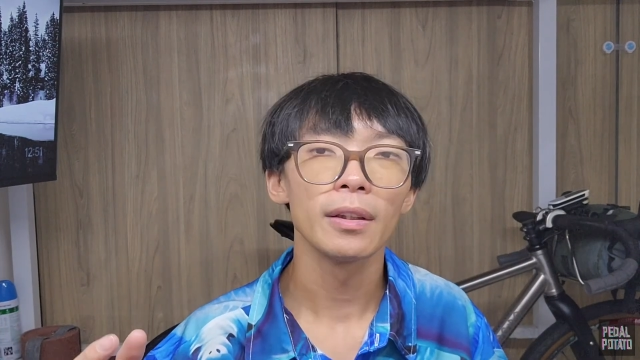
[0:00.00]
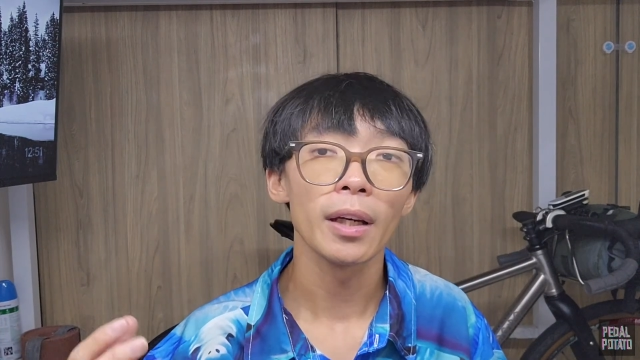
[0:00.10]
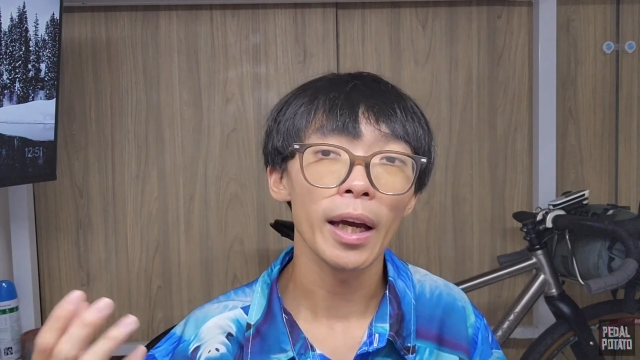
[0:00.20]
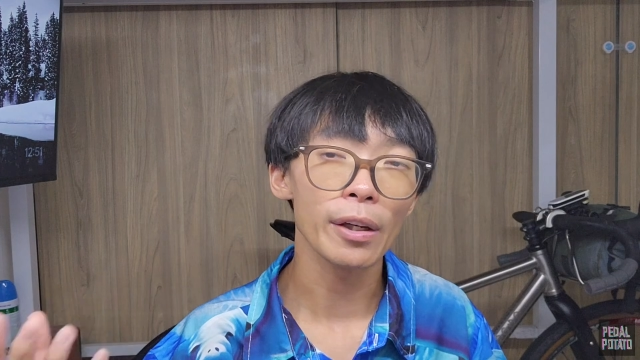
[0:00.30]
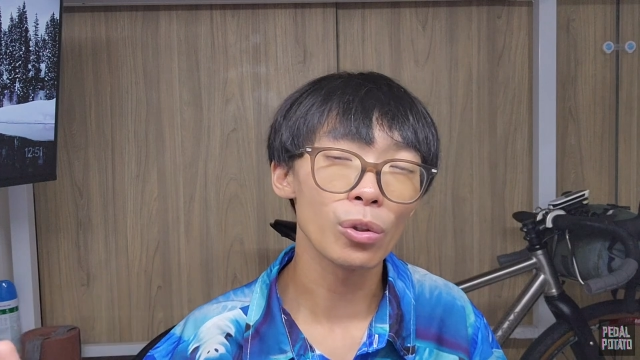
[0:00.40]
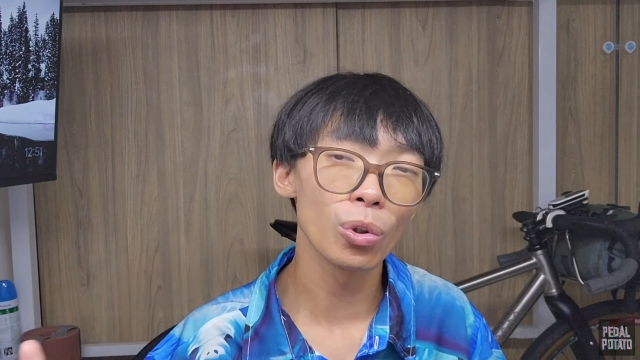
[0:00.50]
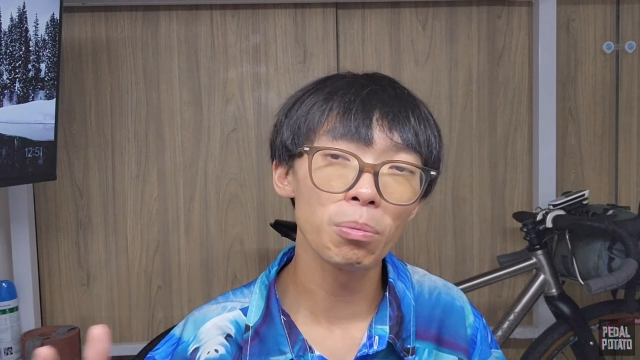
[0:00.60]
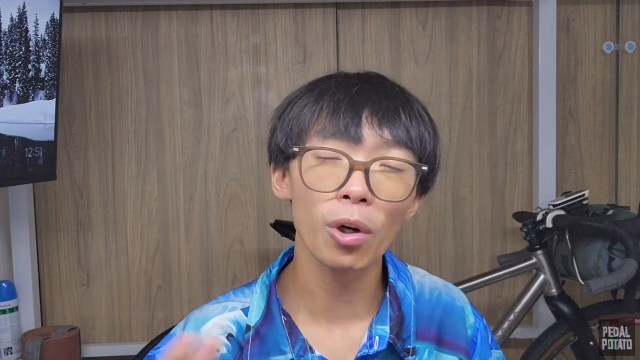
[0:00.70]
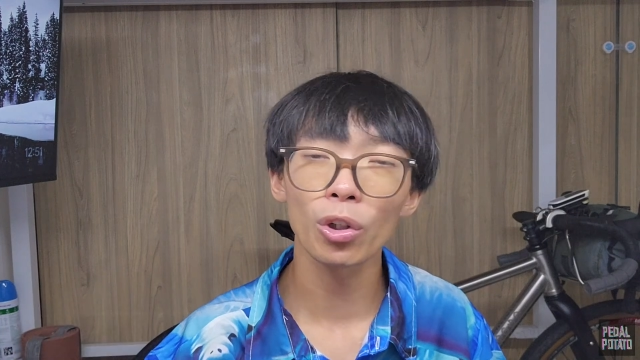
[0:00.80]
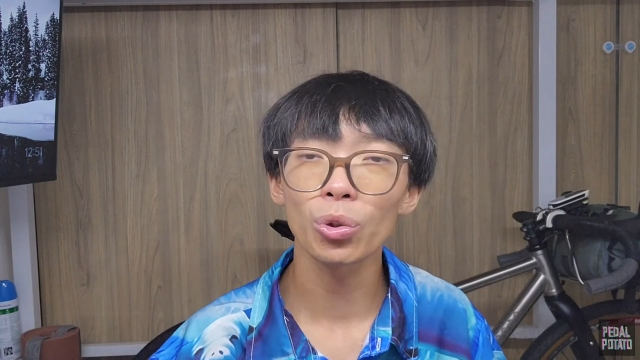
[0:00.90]
and go
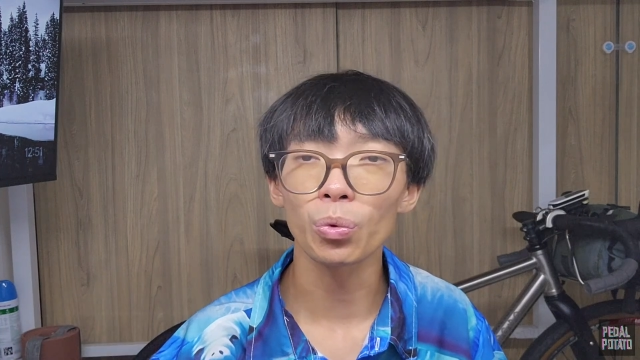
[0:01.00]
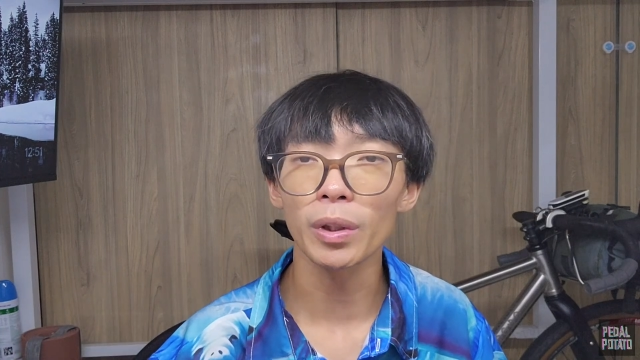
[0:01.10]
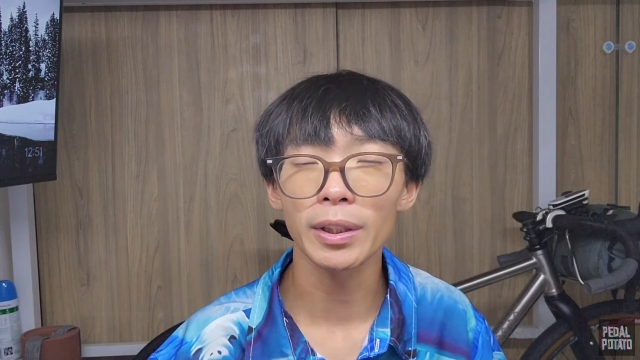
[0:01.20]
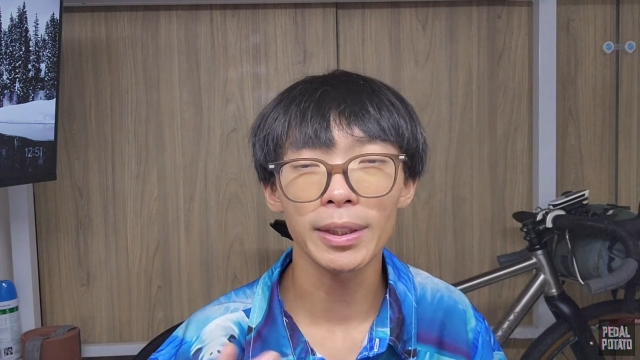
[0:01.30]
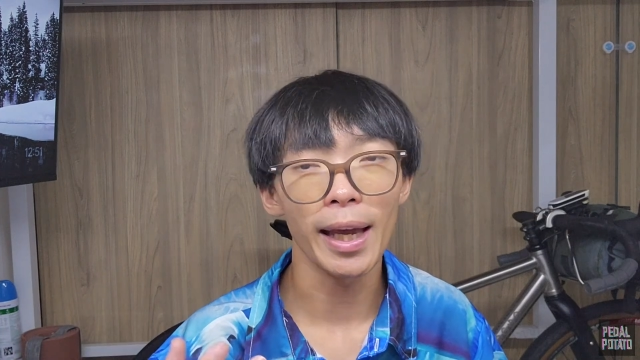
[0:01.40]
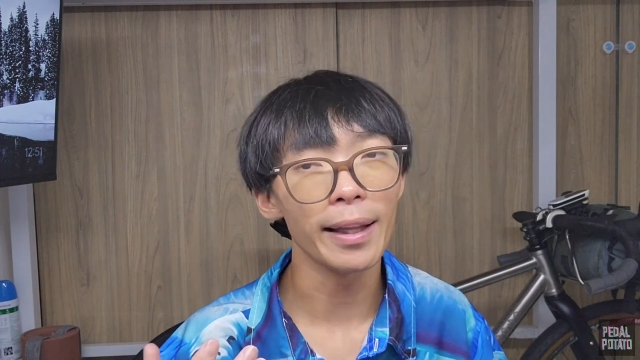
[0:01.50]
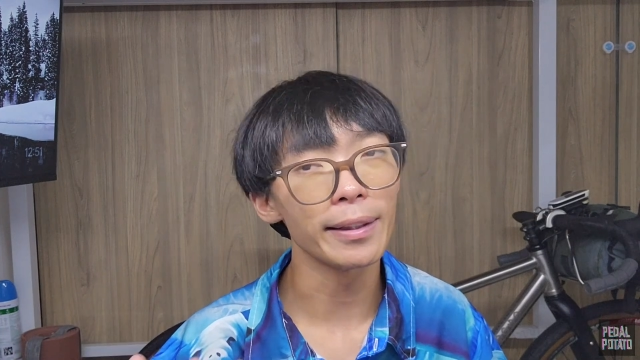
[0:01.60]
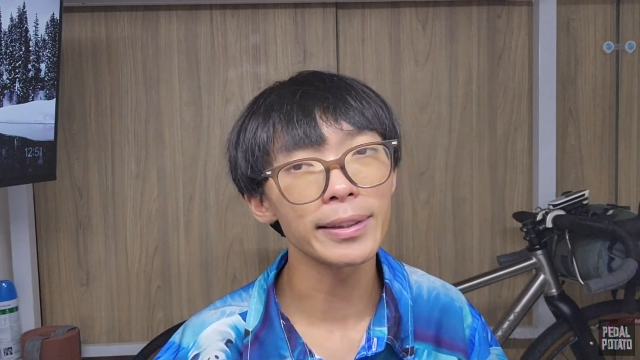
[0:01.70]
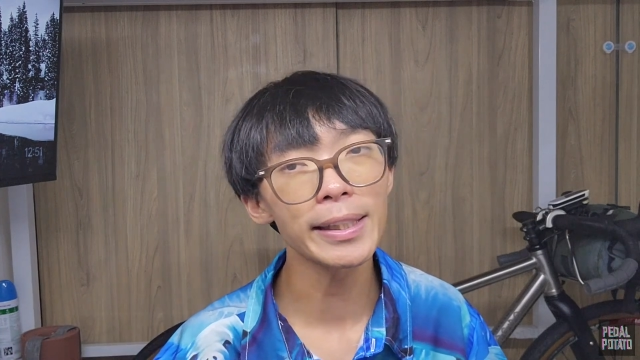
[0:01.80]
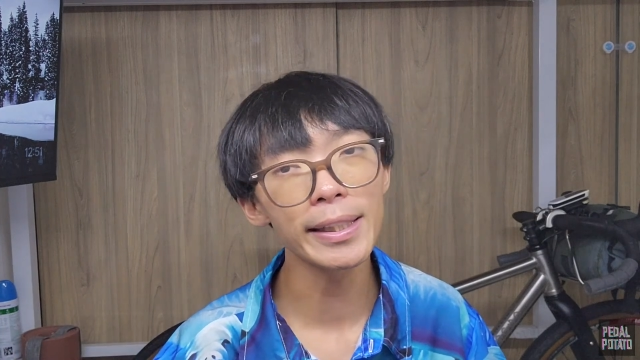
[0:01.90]
more towards the
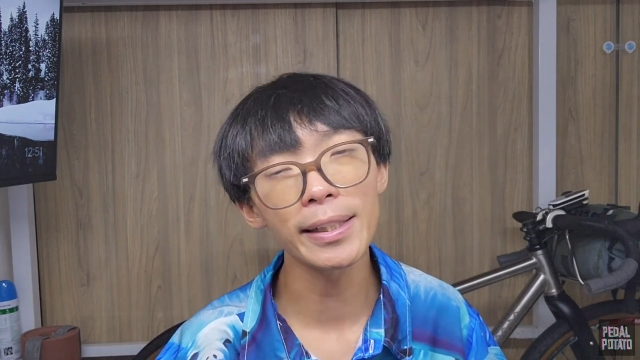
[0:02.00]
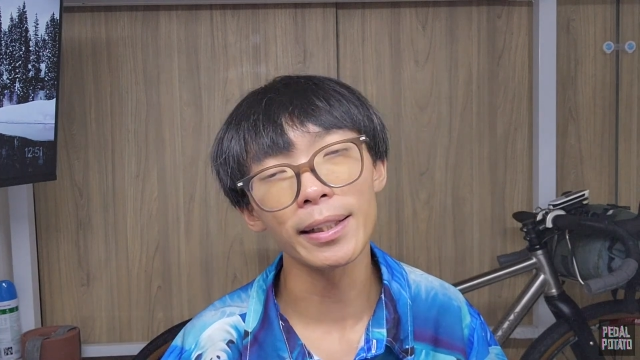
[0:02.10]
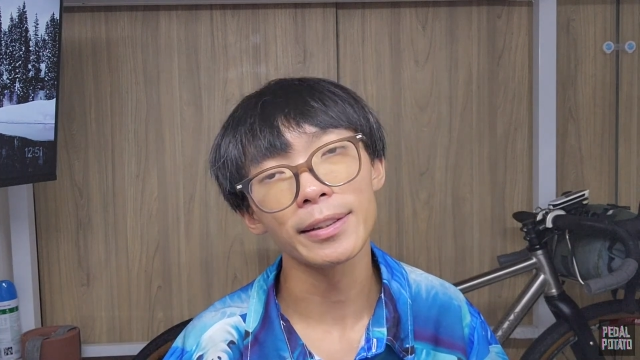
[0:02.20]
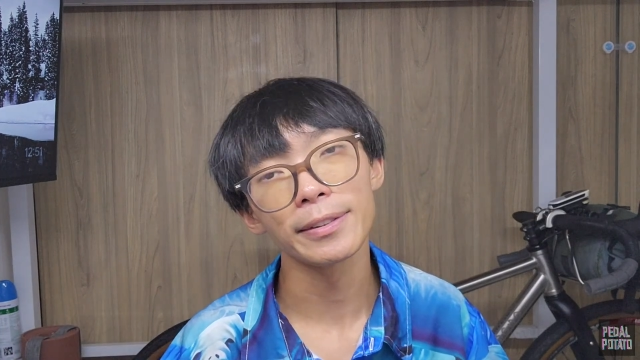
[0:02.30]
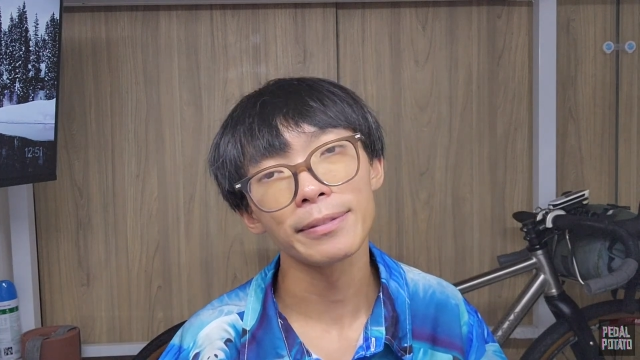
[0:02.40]
Allen key lah.